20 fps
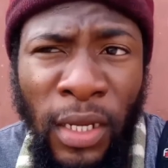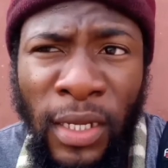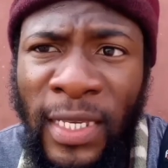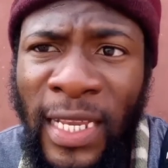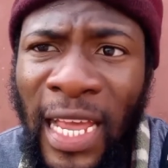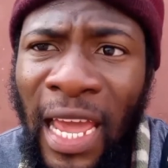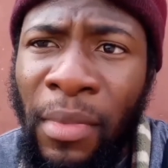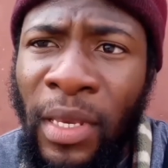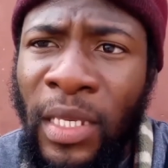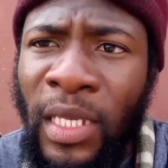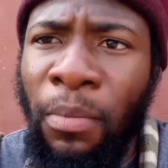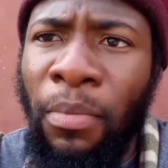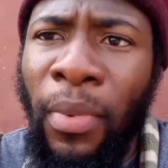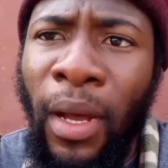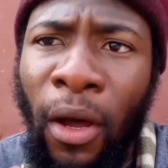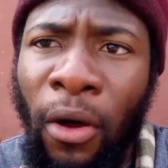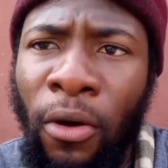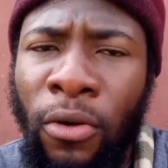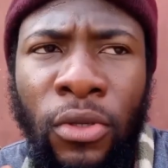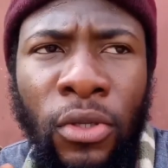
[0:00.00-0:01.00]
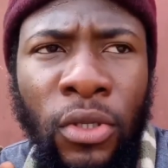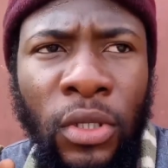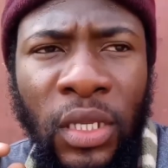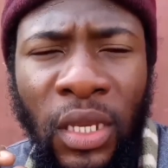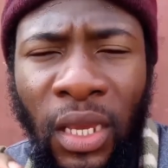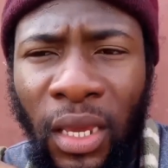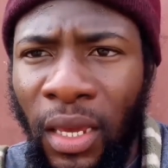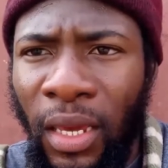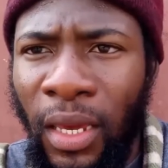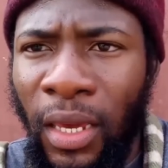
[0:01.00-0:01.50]
Time is about
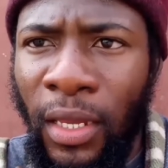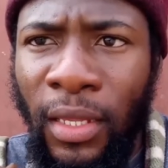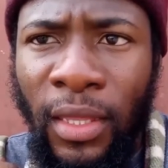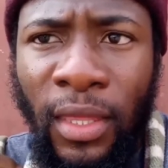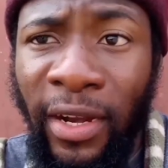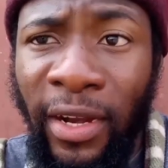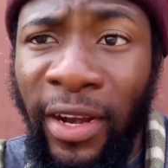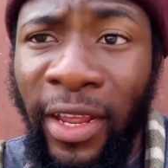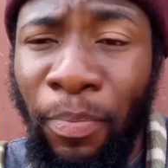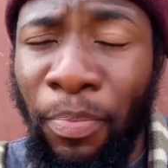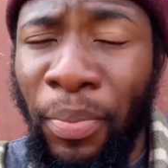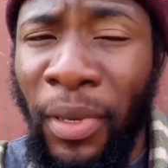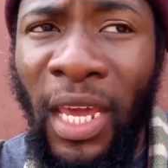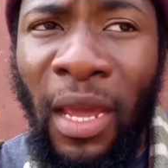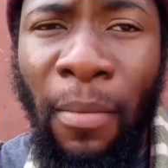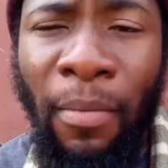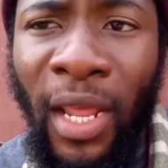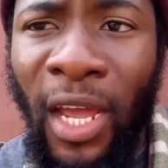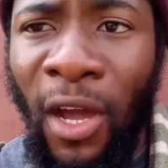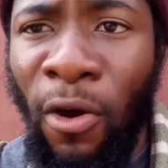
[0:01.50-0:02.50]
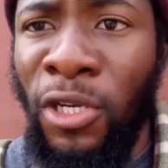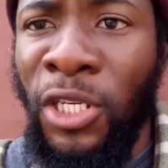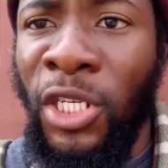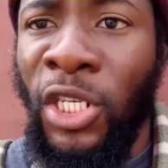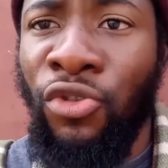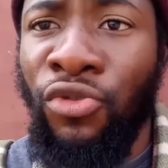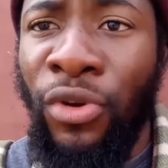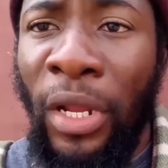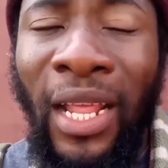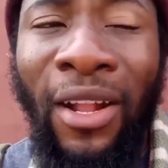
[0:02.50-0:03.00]
say 3 p.m. now, which
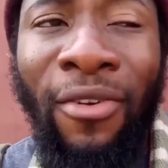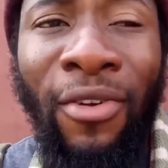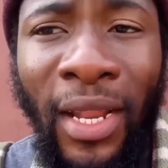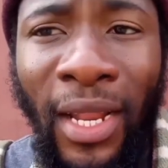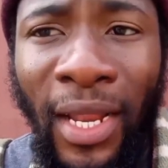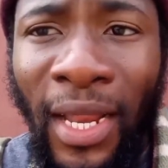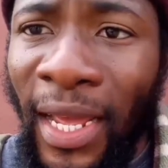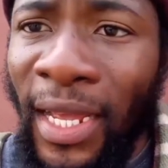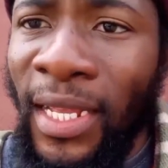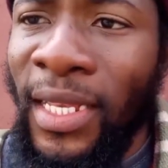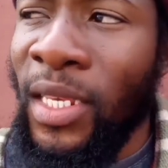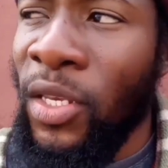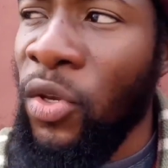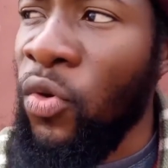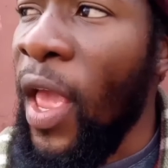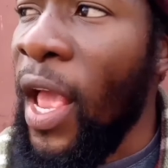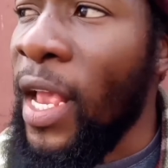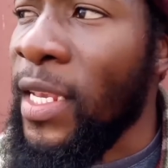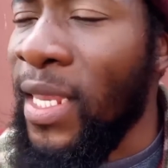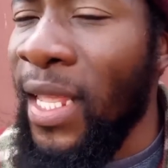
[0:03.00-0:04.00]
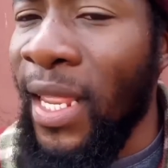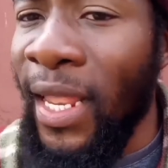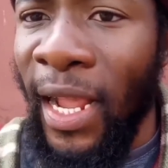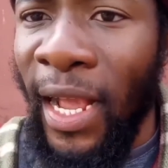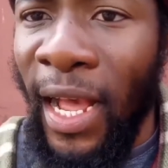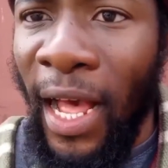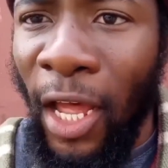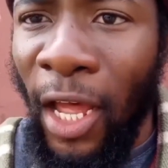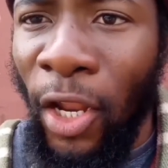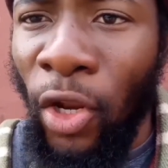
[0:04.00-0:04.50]
is really really late. We are still in
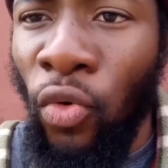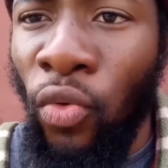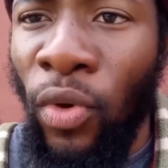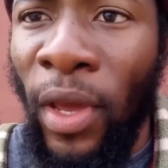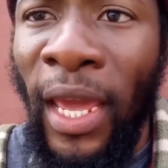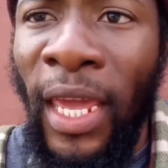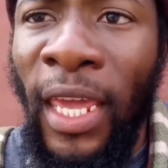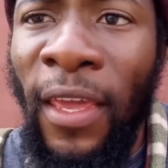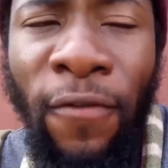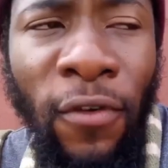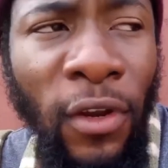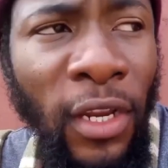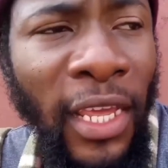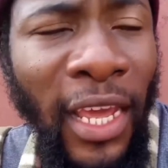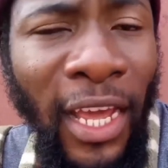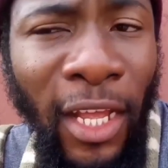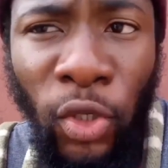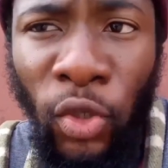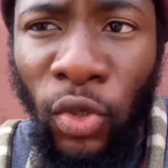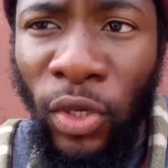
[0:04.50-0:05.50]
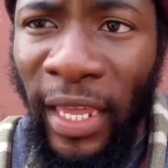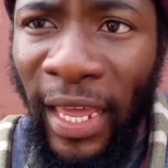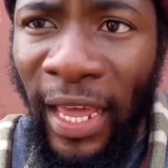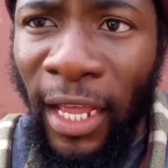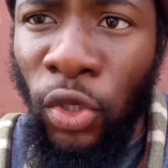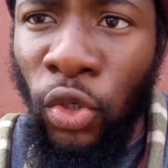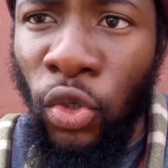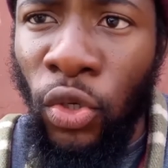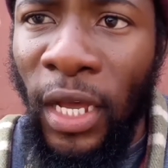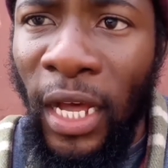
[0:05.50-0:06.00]
Kano. We are even yet to
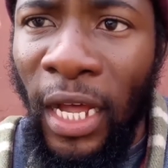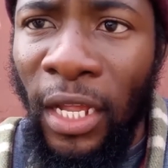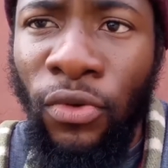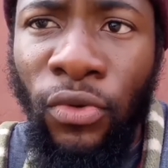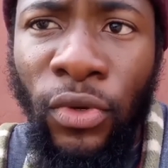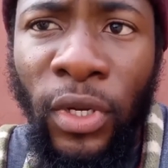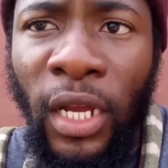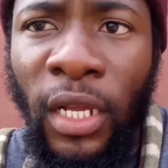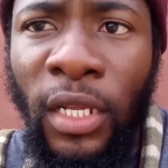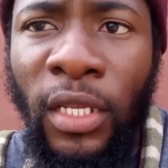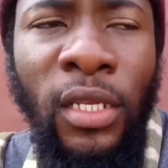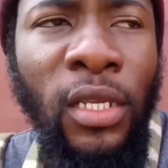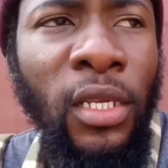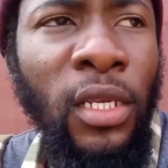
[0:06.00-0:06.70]
get to Kaduna.